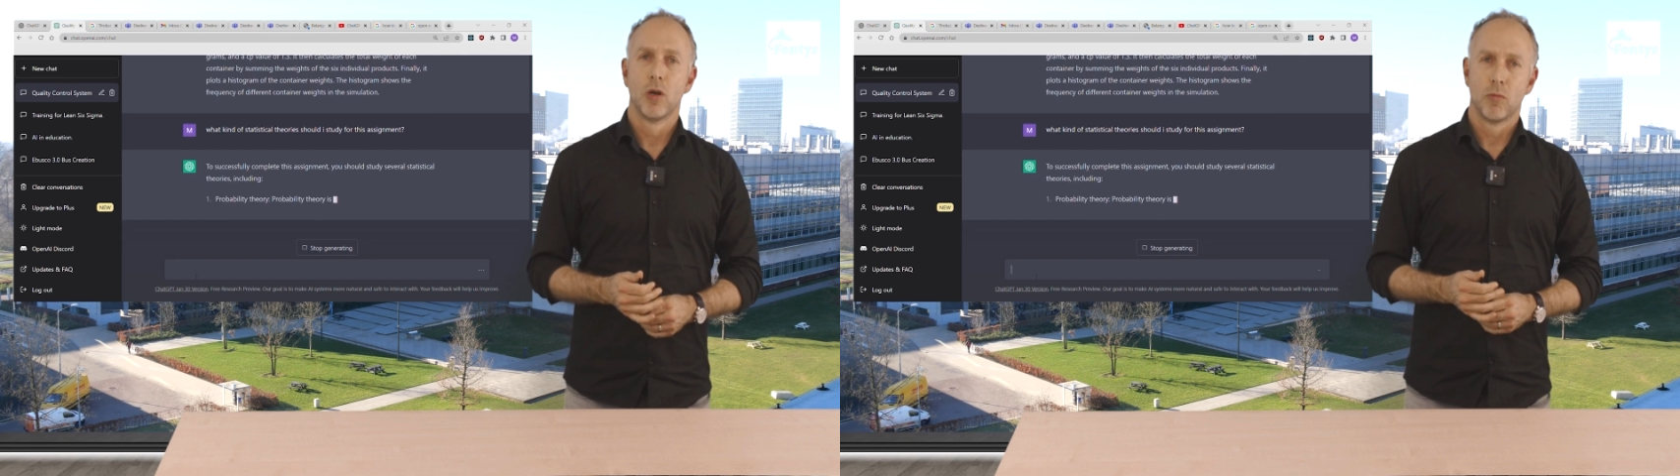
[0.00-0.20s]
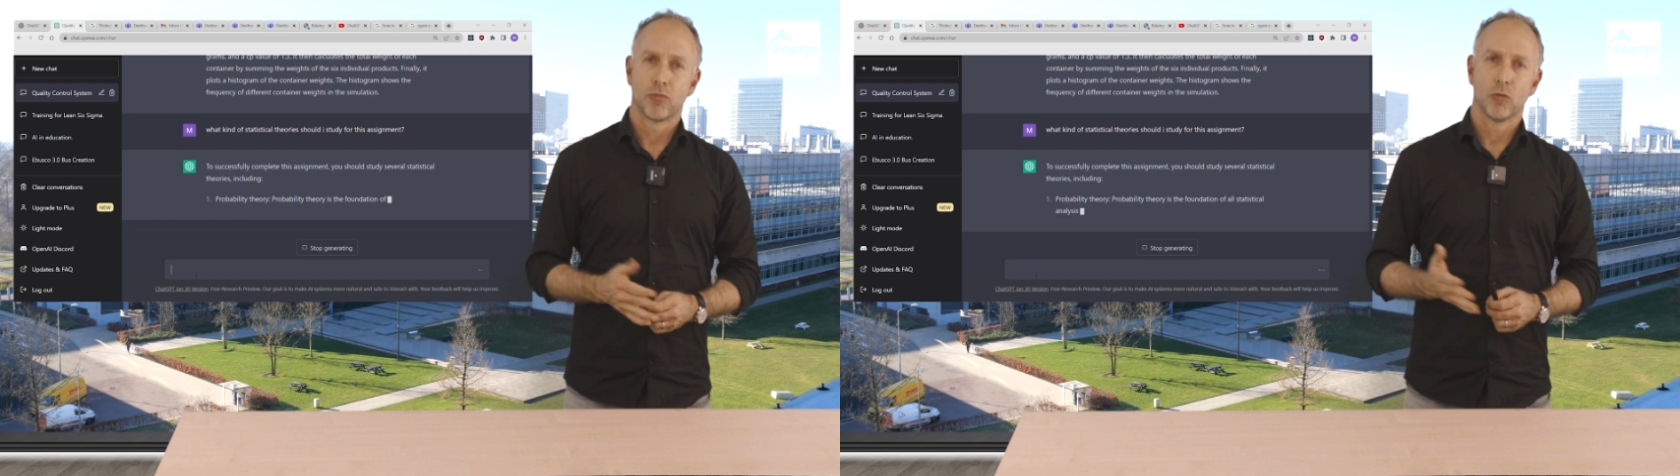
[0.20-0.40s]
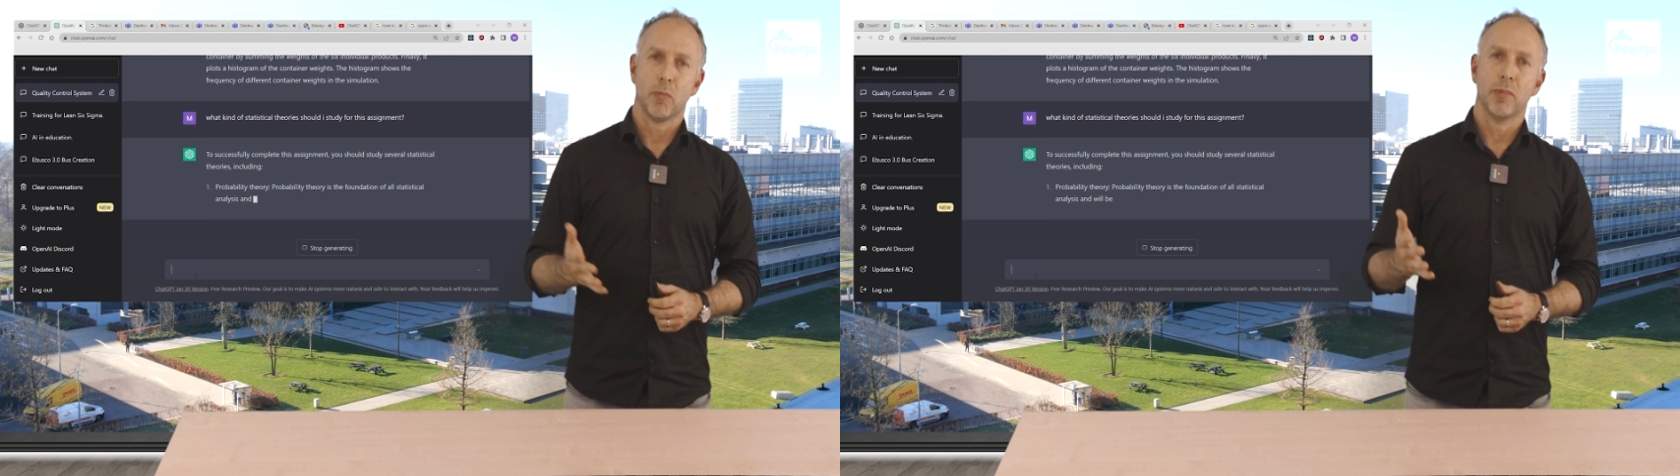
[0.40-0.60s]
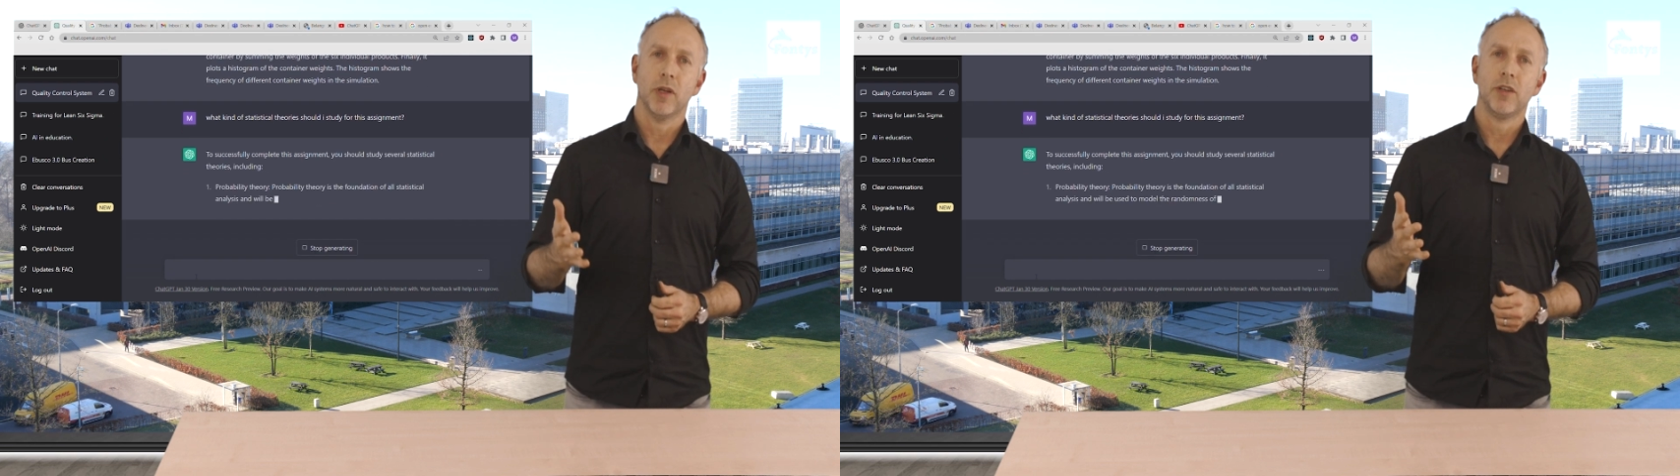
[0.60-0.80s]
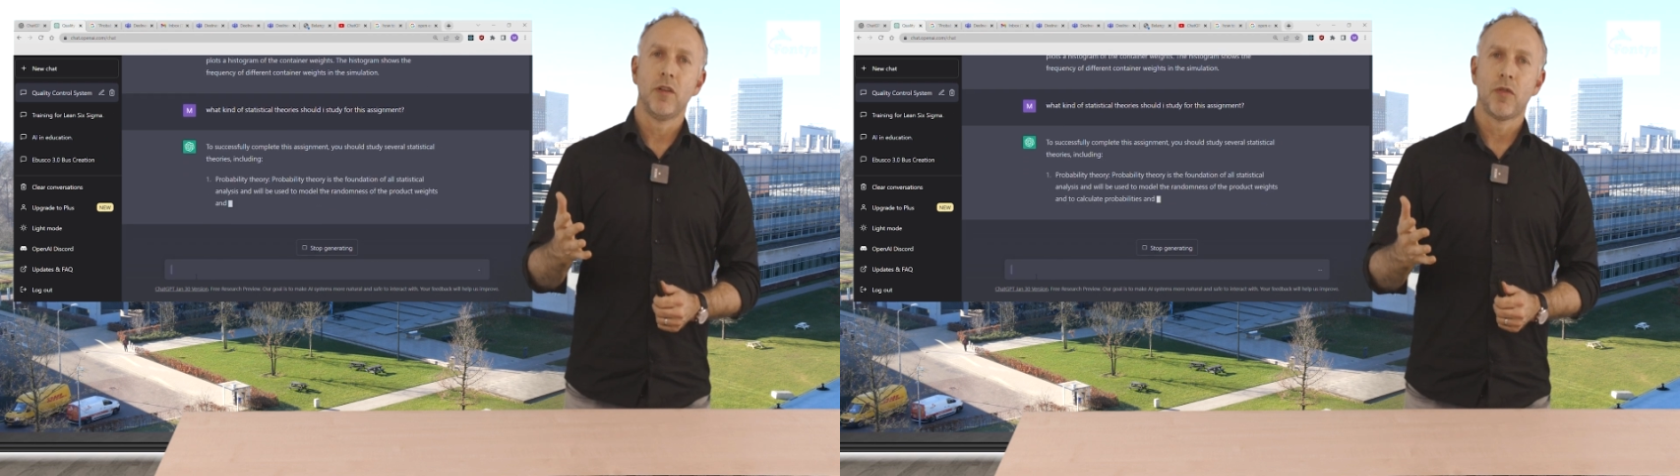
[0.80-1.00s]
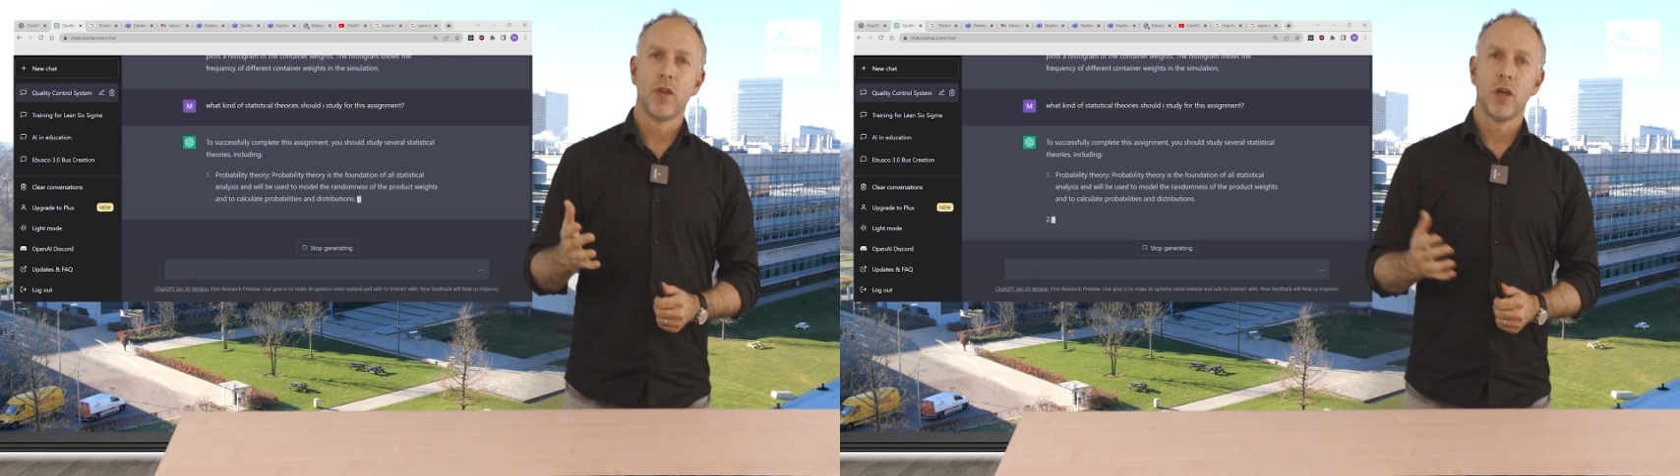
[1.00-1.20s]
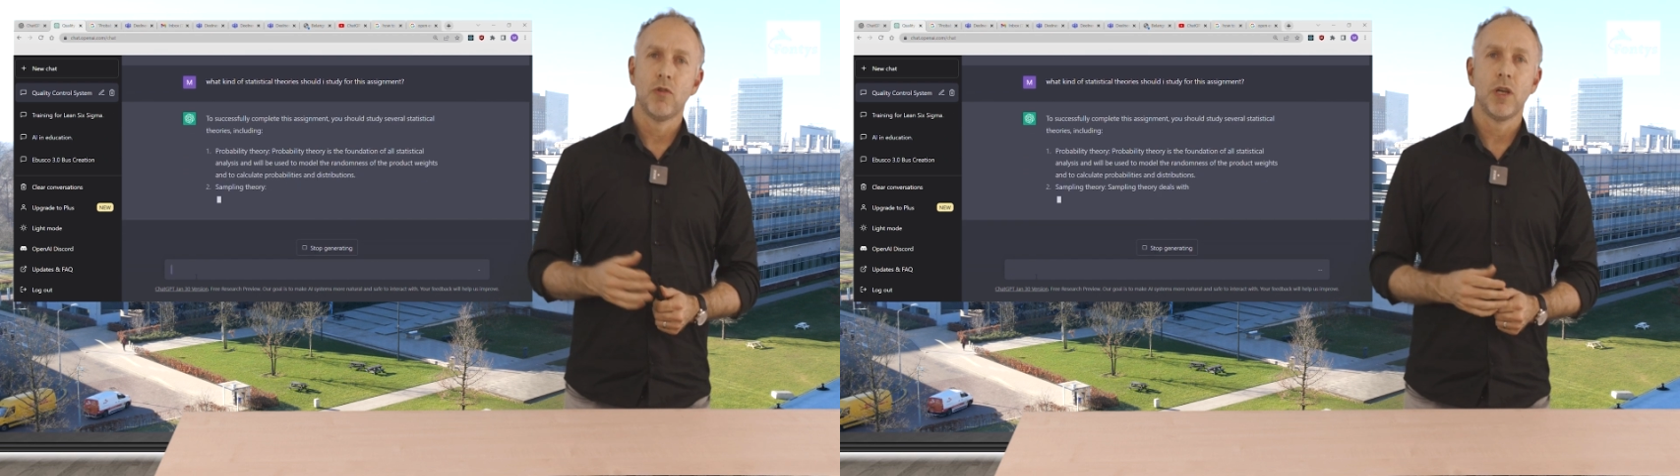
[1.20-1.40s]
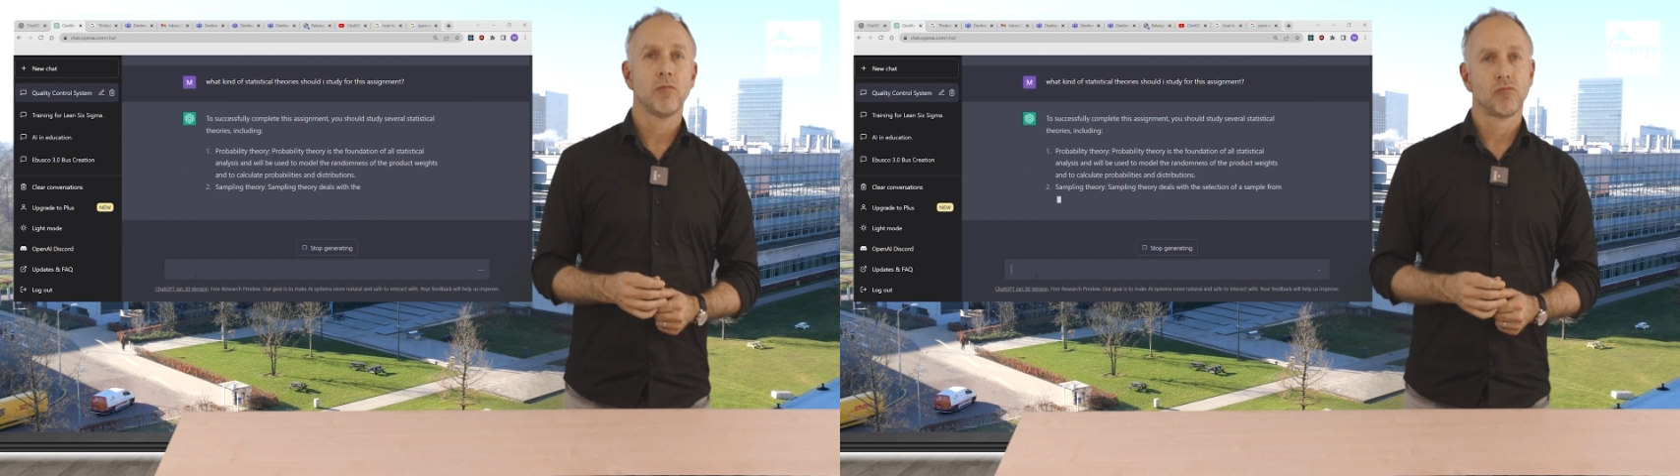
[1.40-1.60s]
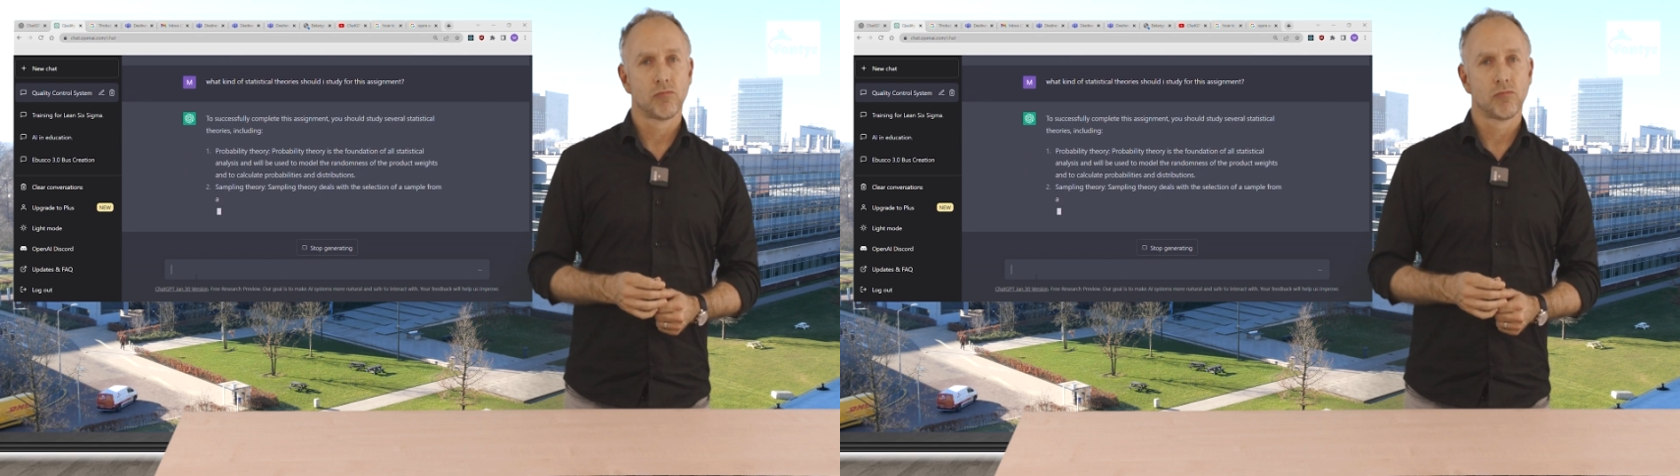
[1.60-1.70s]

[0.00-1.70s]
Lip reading: Probability theory,